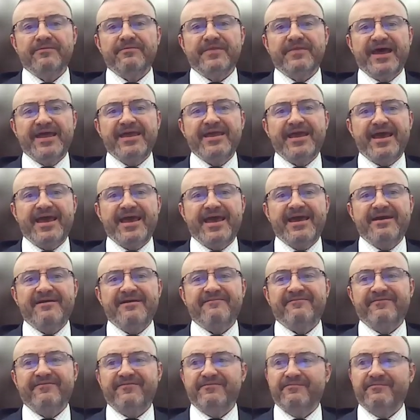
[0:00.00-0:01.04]
they
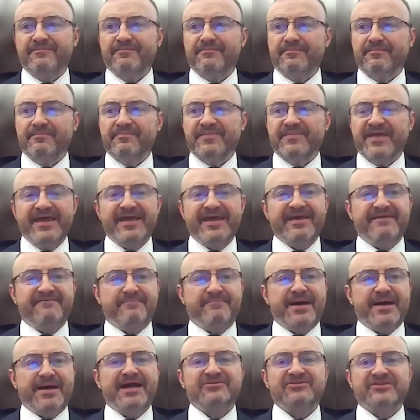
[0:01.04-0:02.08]
have
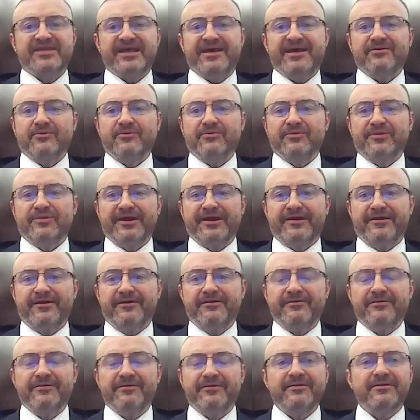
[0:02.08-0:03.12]
maxed out on
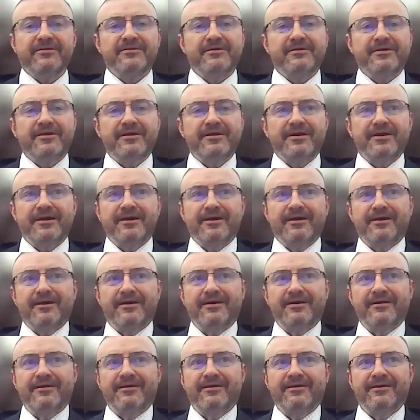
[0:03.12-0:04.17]
their
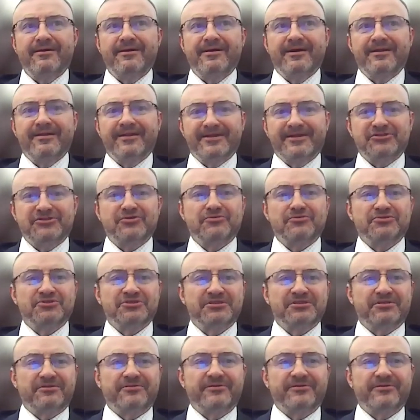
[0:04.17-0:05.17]
electrical